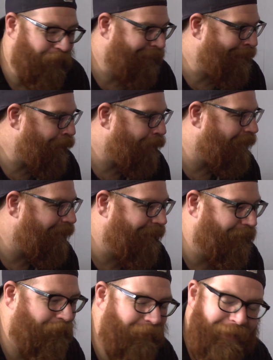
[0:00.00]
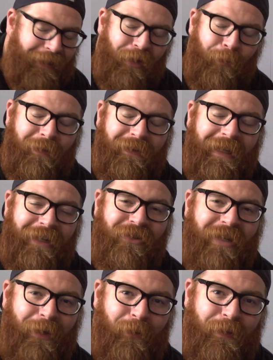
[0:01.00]
you could hear it in the video, but that
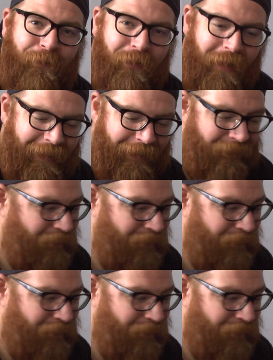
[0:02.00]
jet was flying